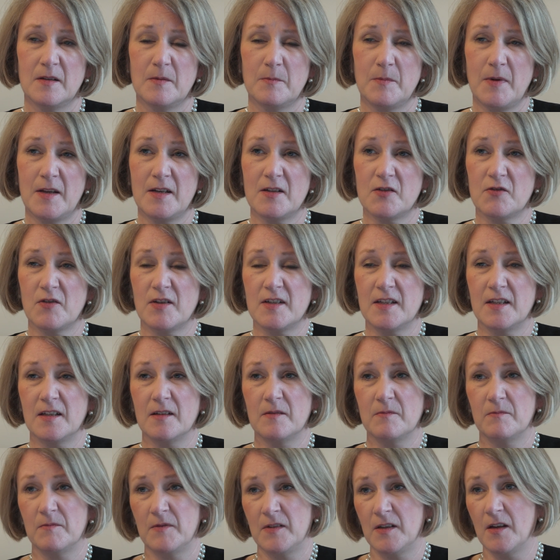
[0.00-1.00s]

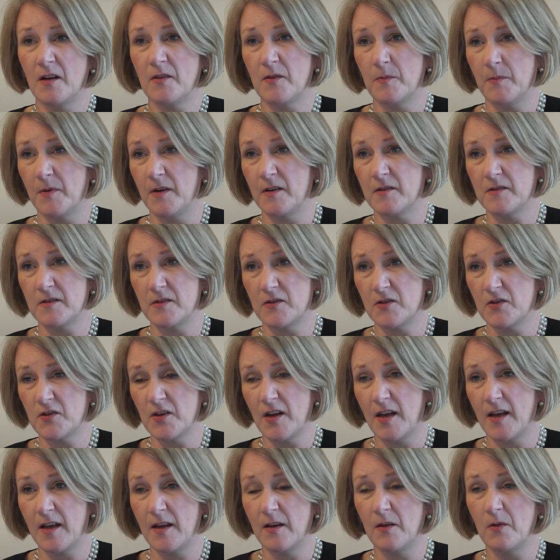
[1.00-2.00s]
penetrating the other party's
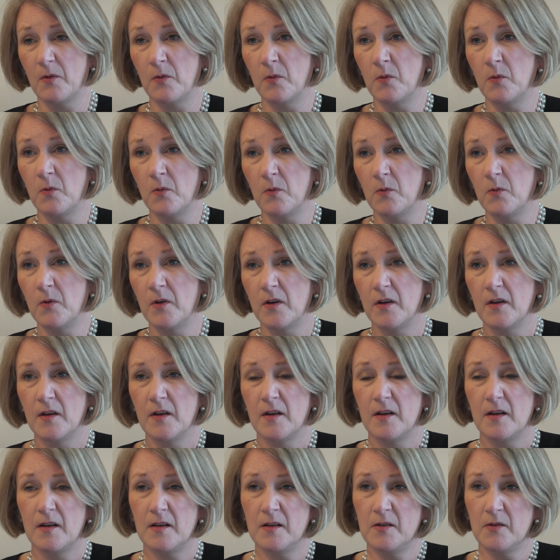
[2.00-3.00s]
share, or
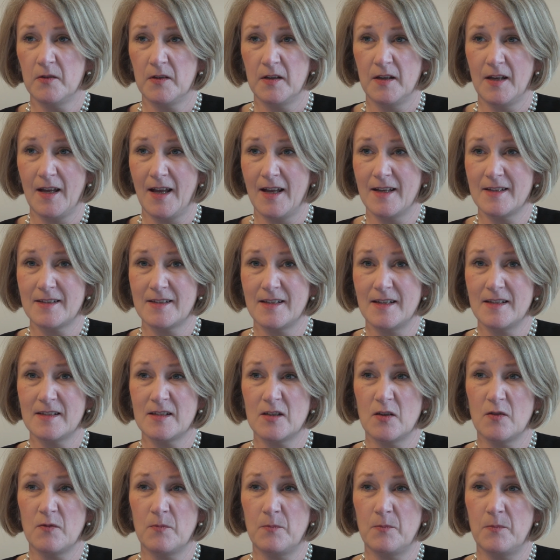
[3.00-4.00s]
looking at assets
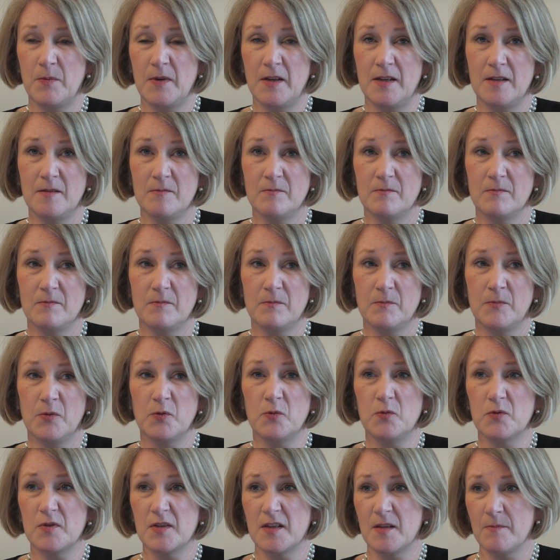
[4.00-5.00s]
that have been
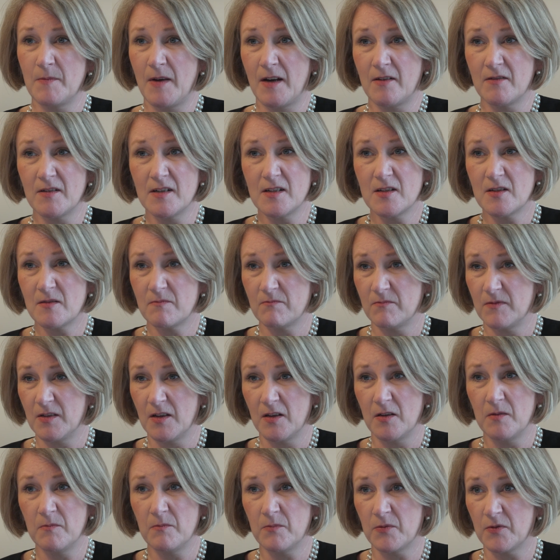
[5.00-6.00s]
brought to the marriage,
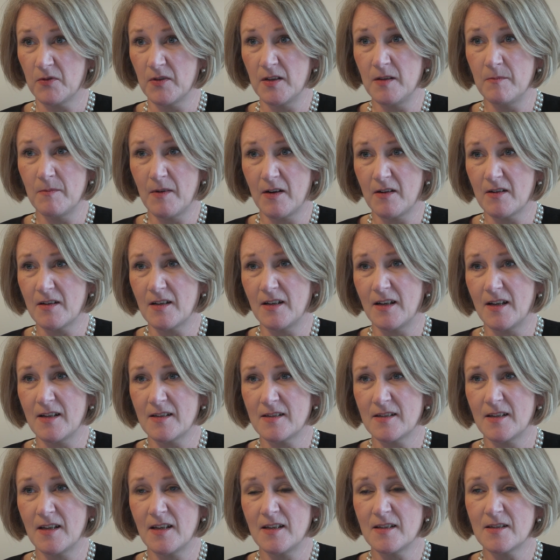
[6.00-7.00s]
pre-marital
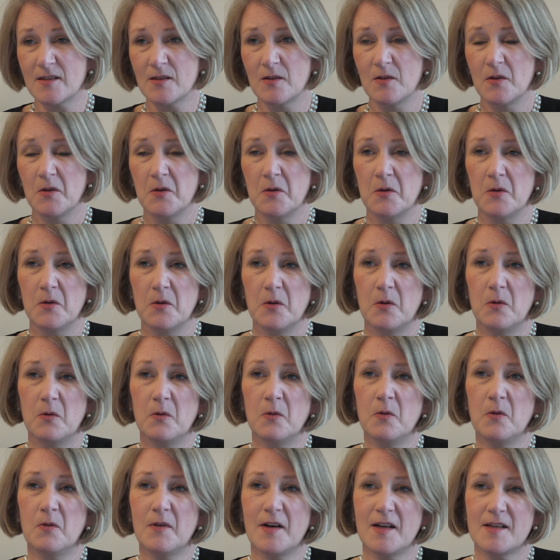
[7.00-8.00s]
assets,
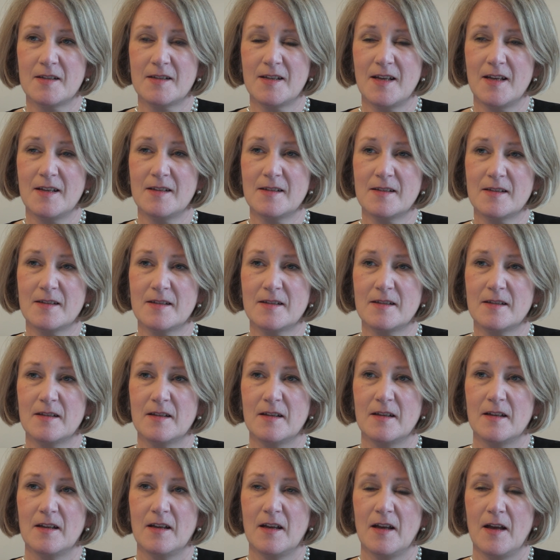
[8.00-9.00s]
or assets
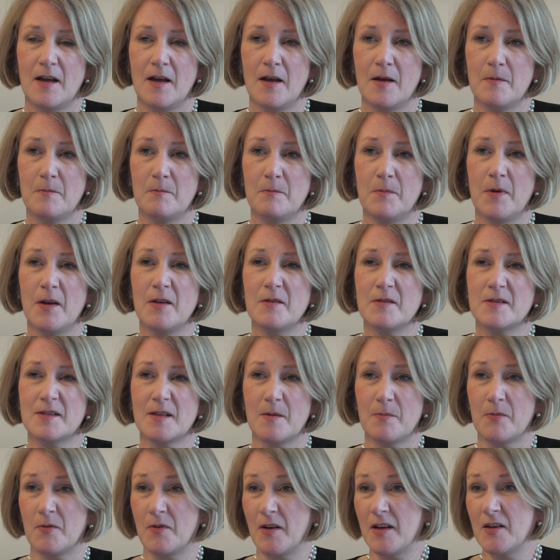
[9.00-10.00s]

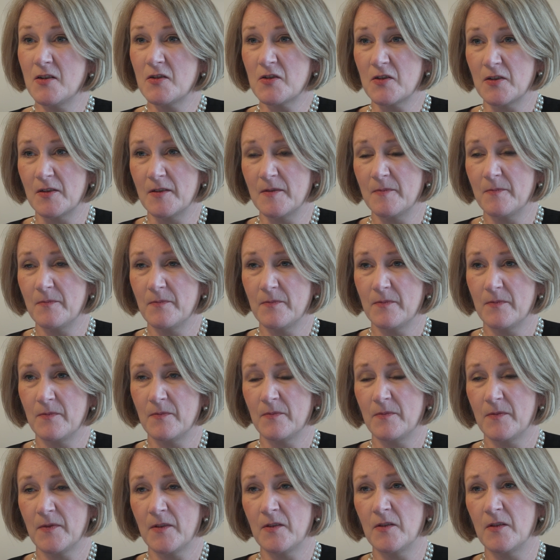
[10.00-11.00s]
post-separation
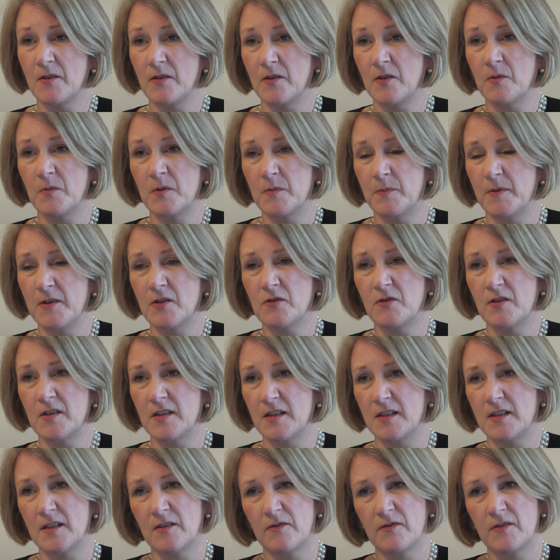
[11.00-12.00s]
that would be
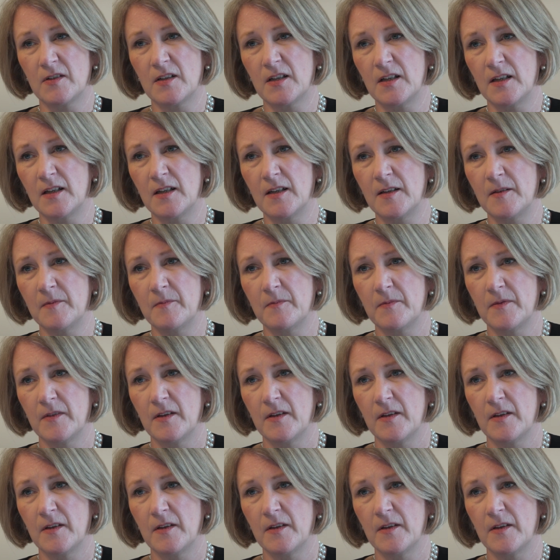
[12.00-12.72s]
treated differently